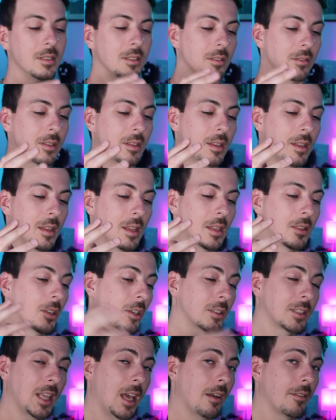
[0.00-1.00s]
You know, they
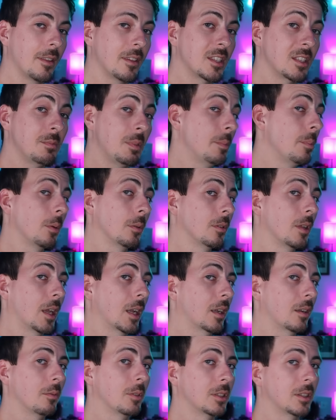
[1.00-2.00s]
look down, they see people
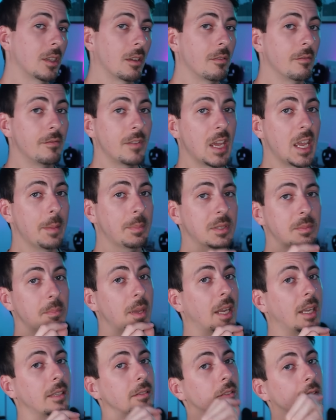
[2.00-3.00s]
like with their vapes
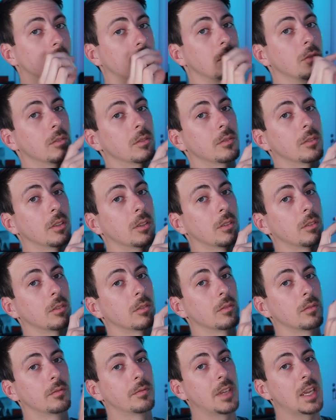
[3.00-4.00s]
making little
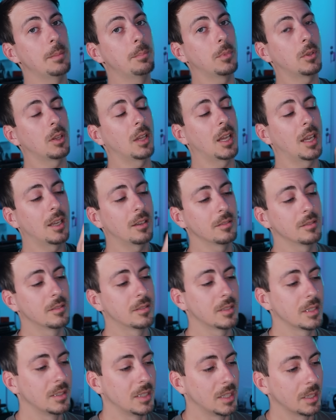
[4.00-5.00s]
vape
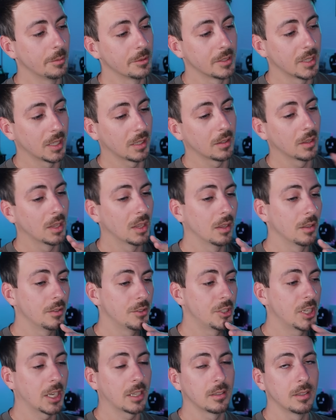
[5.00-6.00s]
clouds, and then it was like,
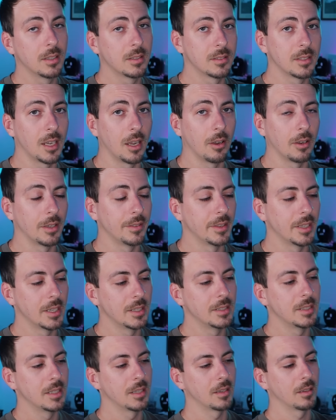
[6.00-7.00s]
check this out, and then
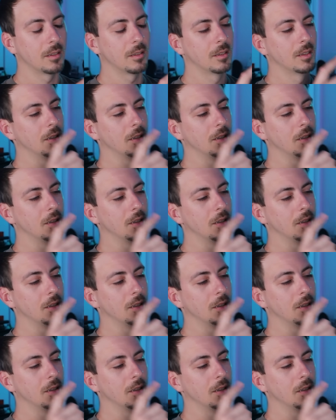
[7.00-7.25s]
it did a